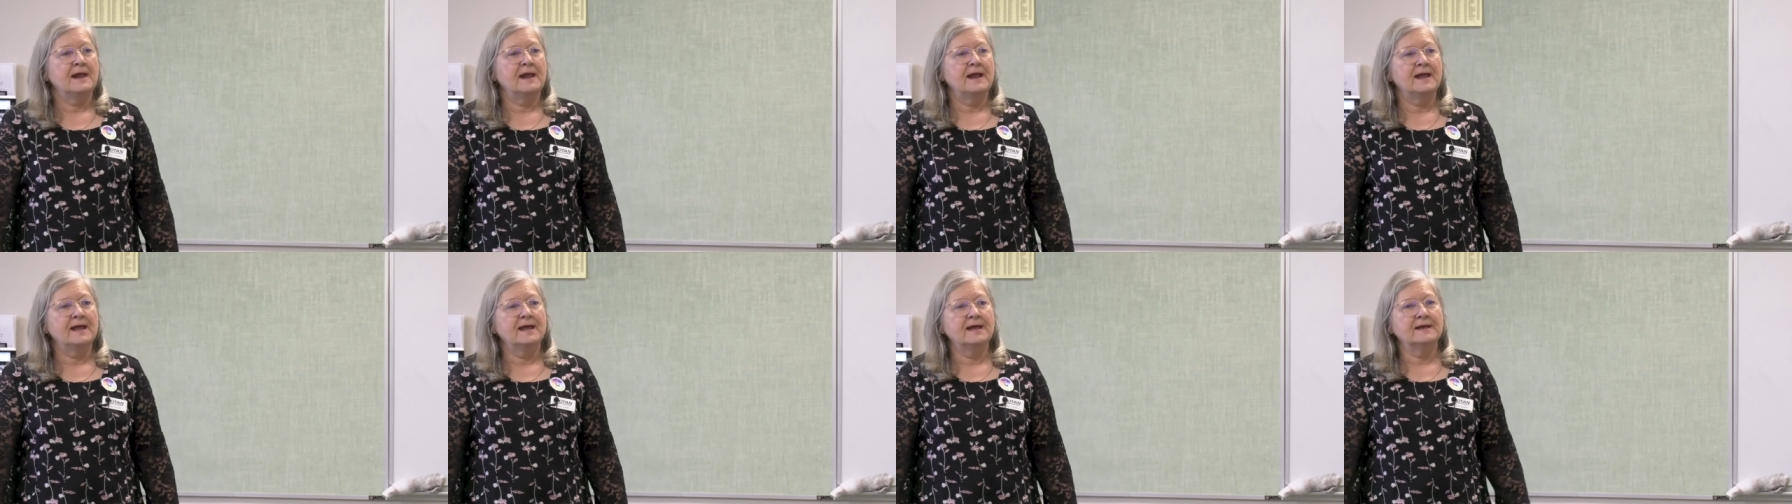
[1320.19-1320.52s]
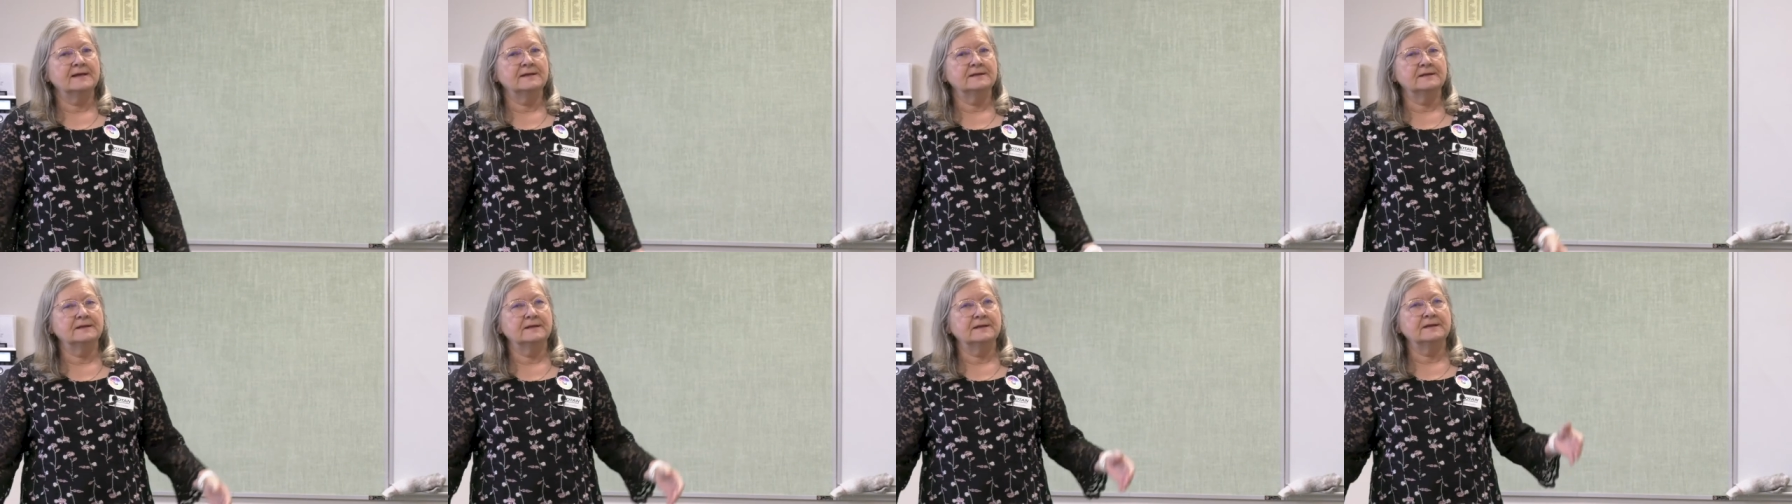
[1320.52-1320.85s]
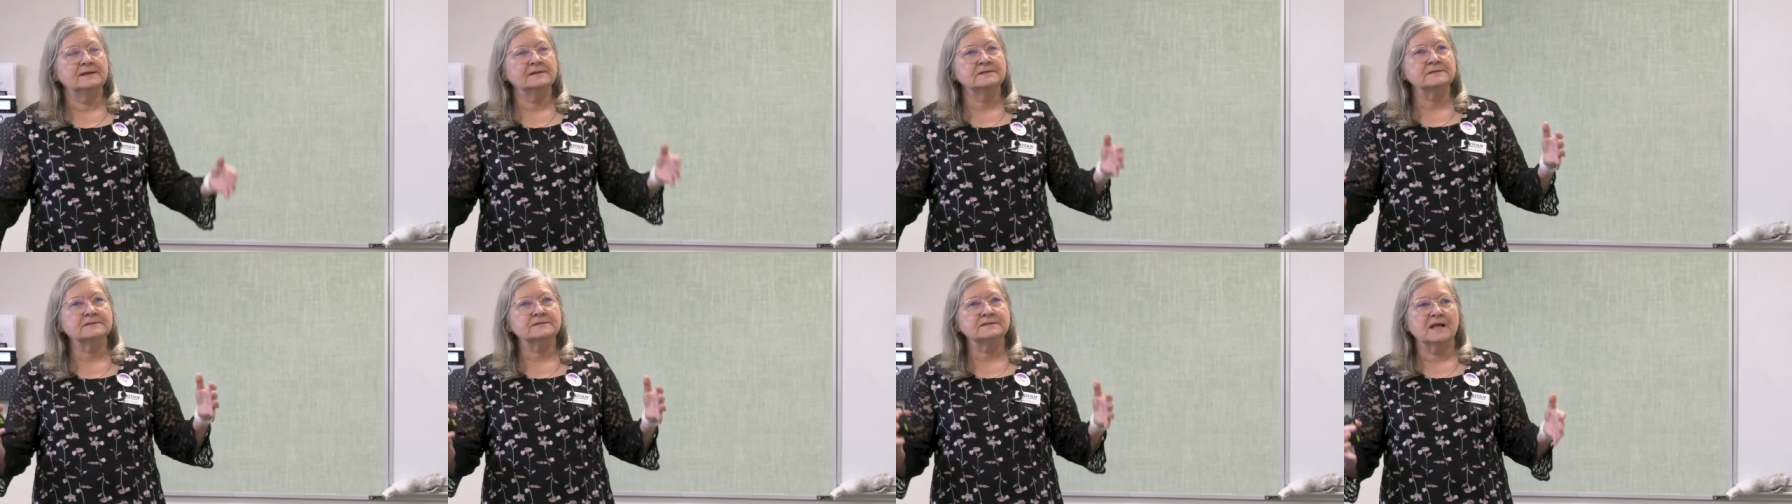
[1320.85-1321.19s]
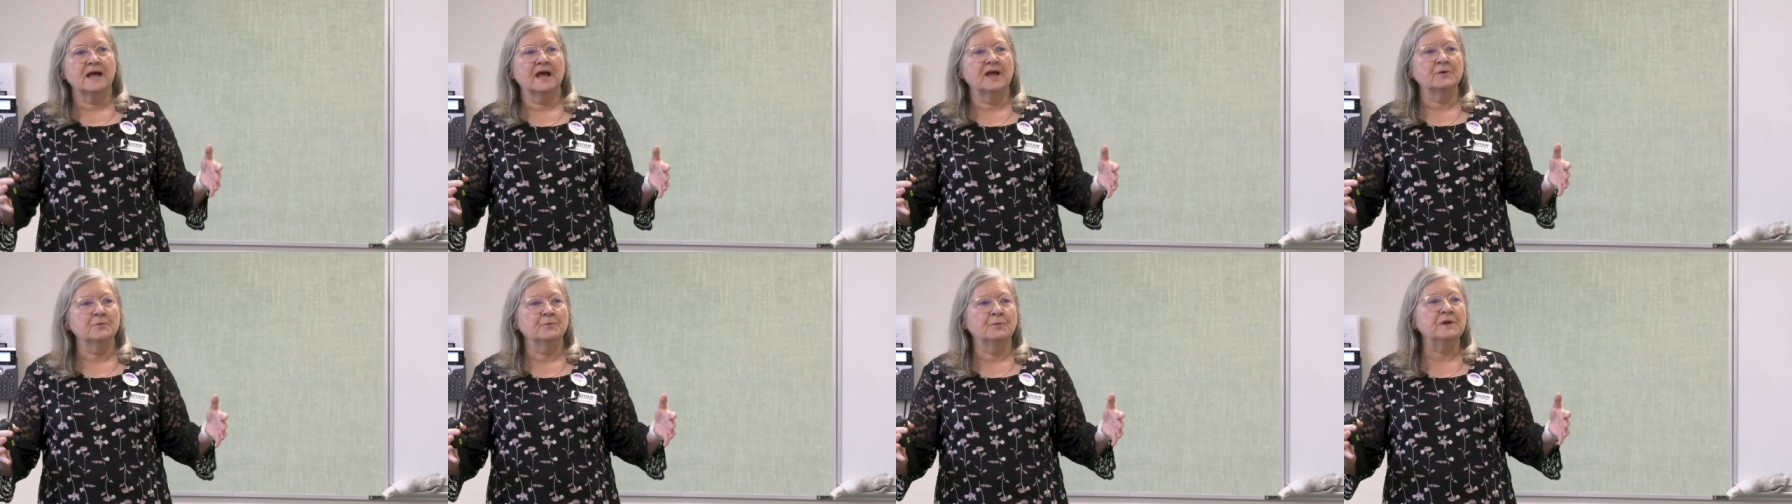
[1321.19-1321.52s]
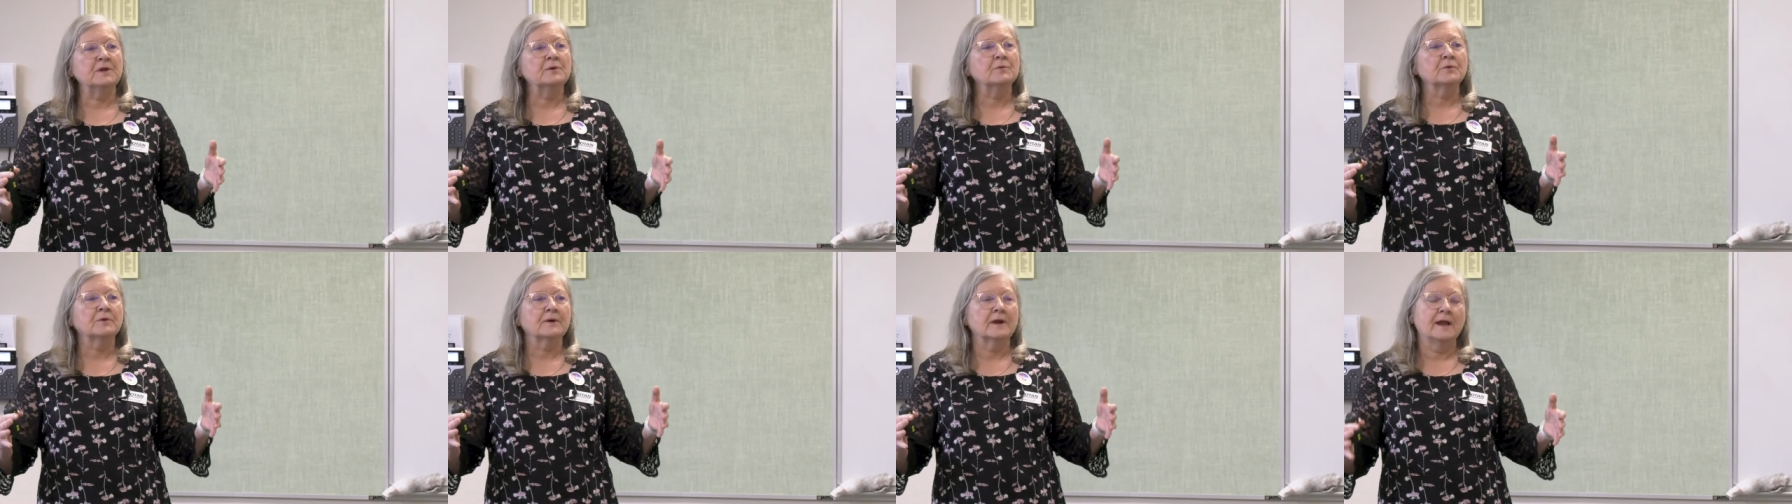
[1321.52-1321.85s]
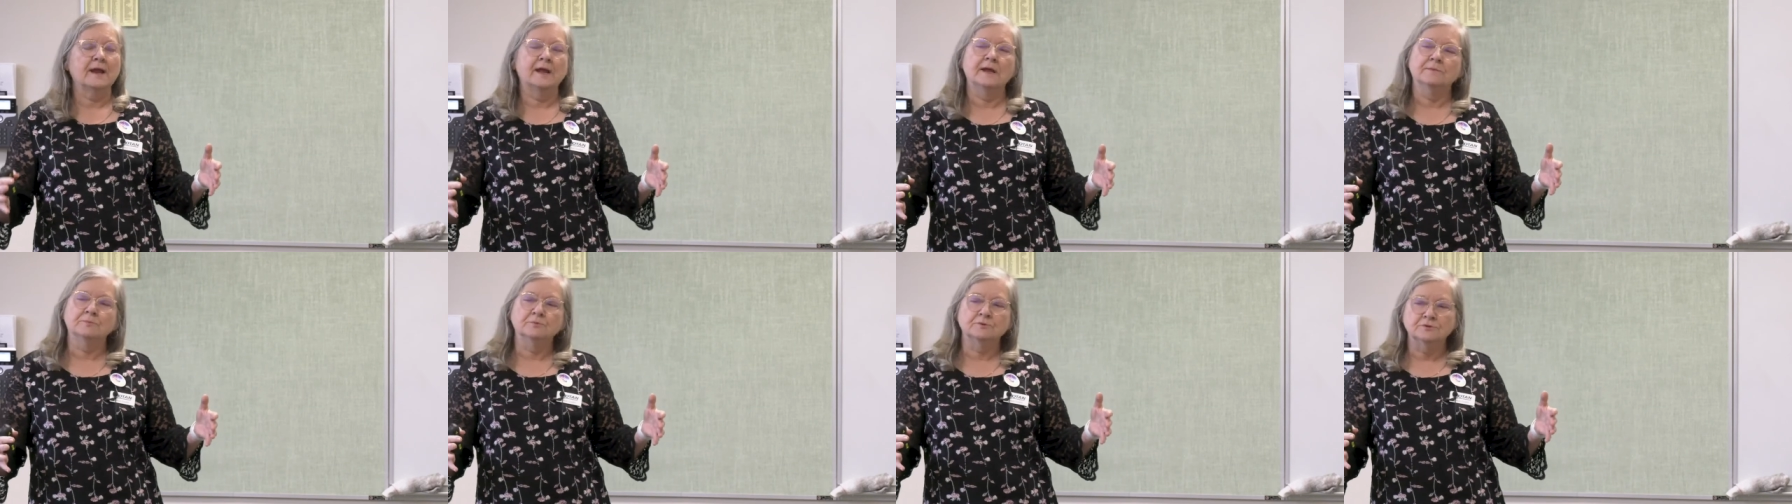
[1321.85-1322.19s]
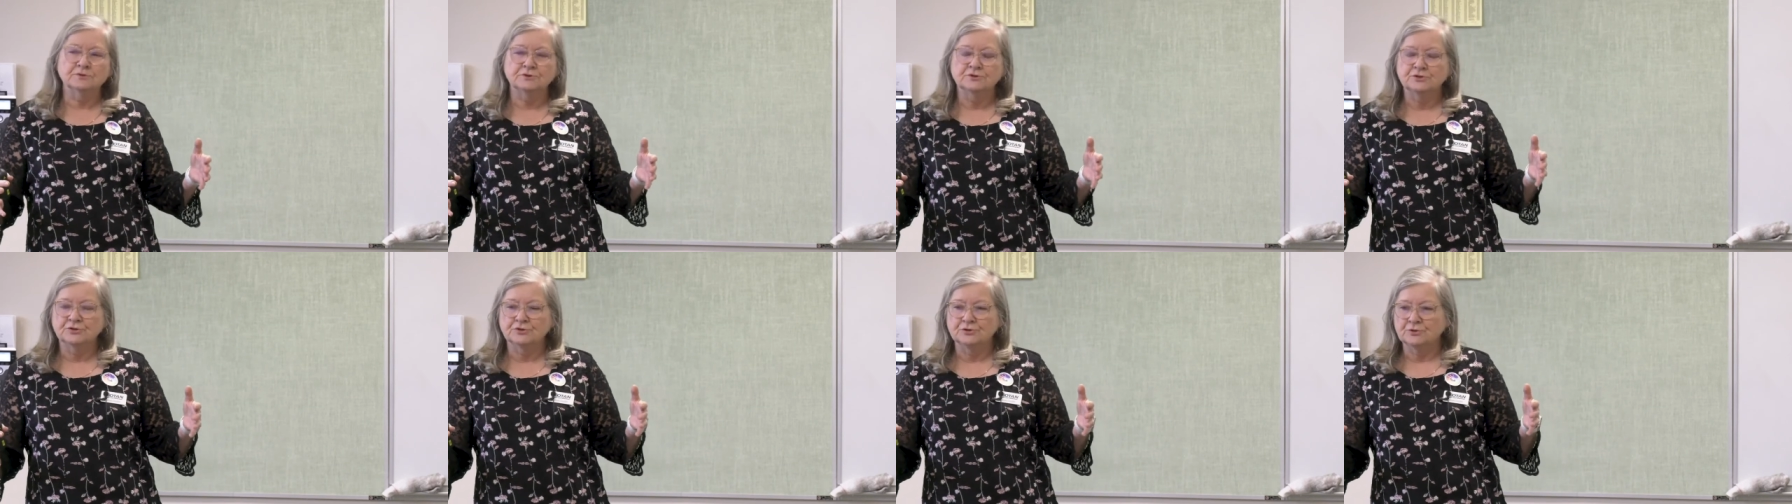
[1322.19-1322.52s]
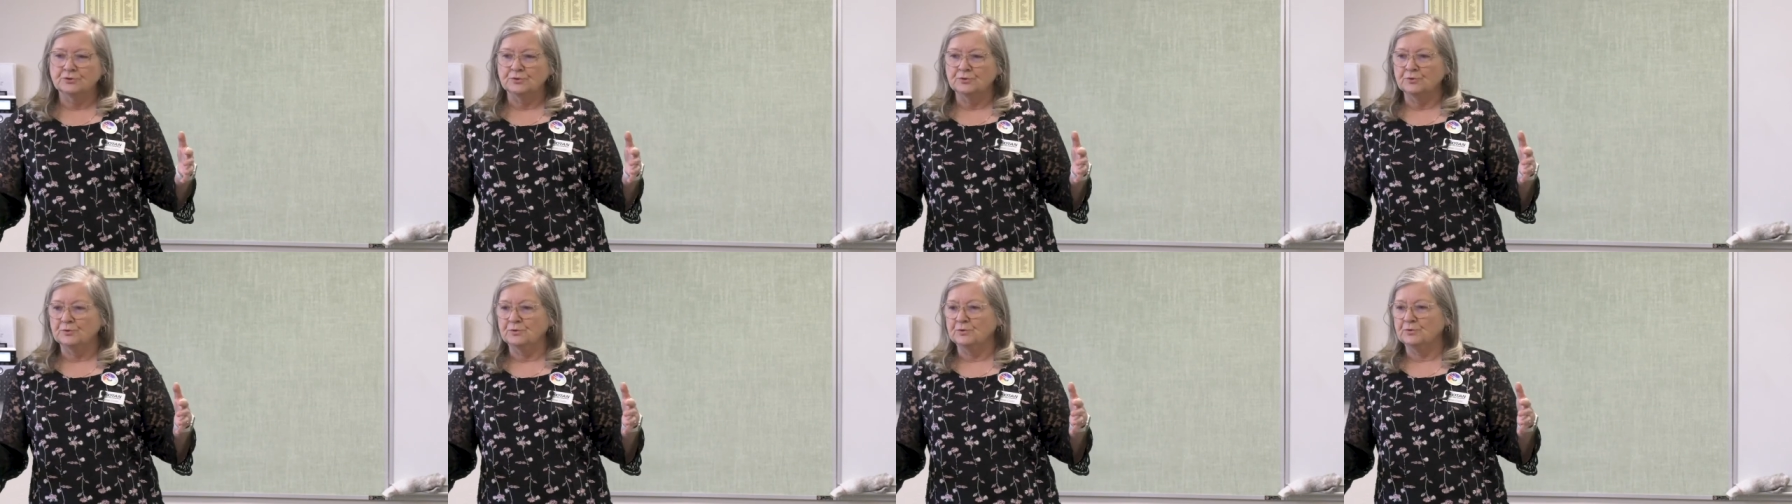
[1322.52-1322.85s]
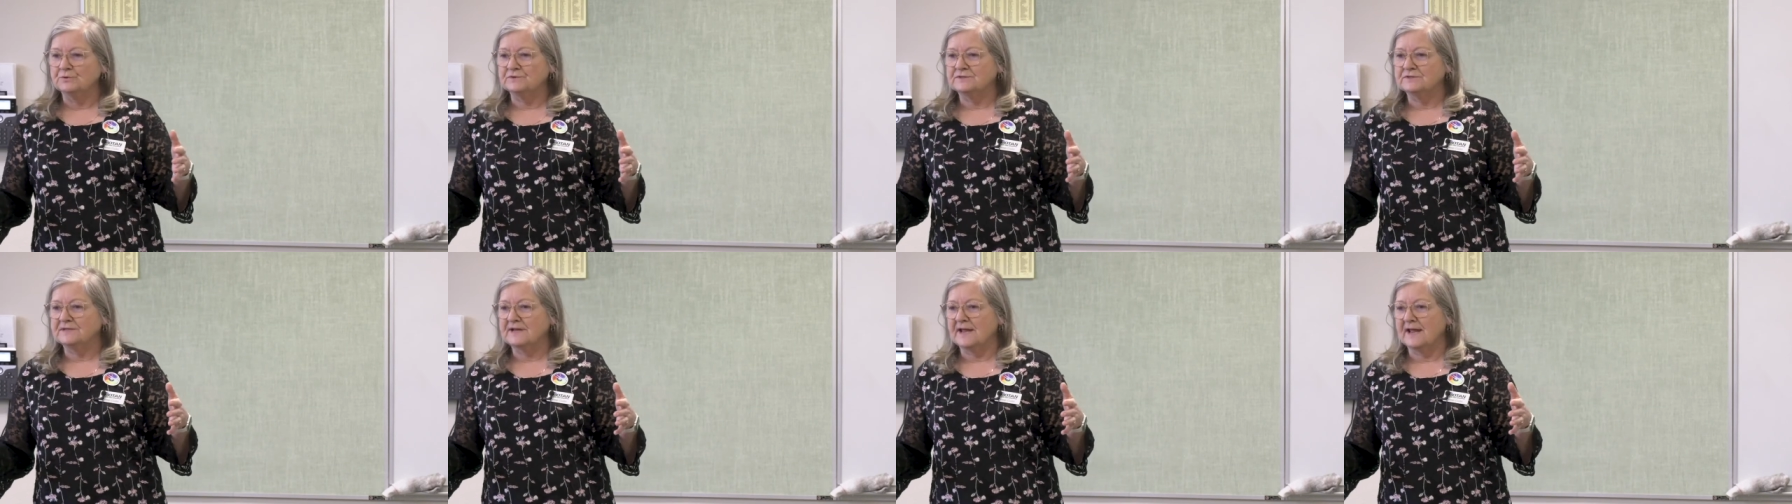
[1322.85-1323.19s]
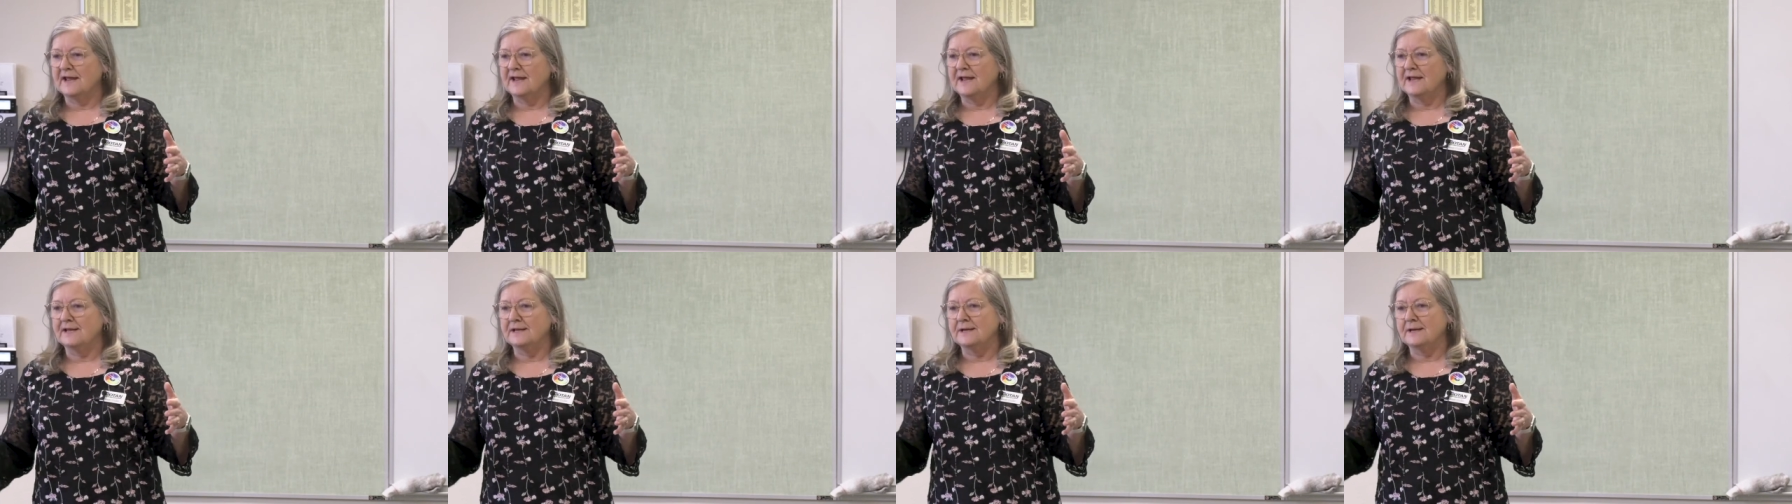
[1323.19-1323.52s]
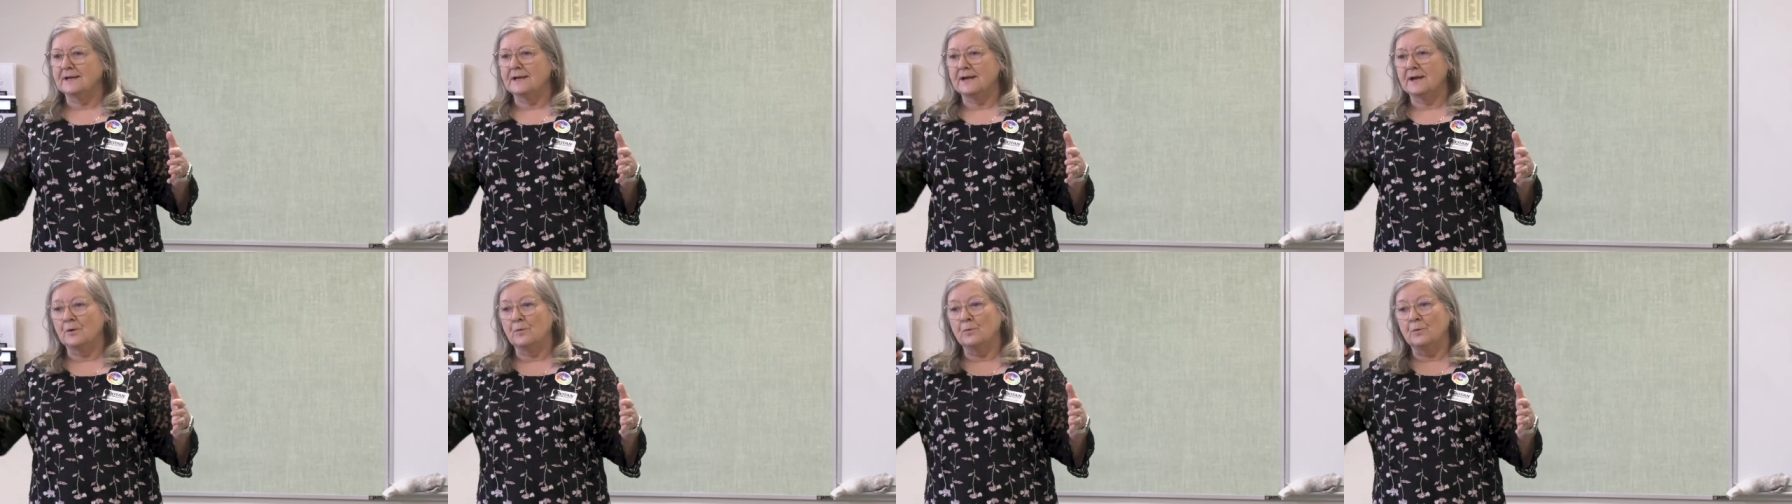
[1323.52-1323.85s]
And inside, we were able to say, hey,